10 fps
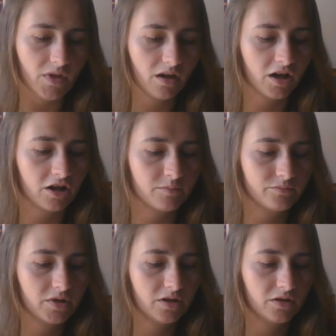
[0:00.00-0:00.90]
Um,
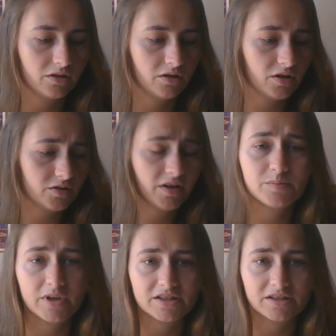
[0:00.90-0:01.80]
so that's
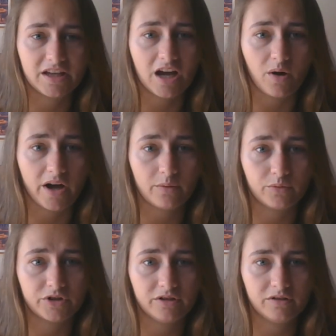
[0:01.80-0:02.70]
basically how I
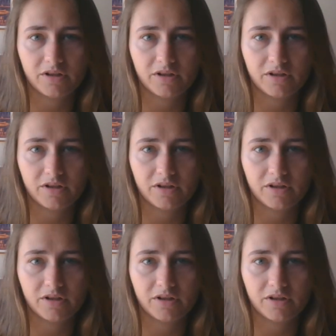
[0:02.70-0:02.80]
would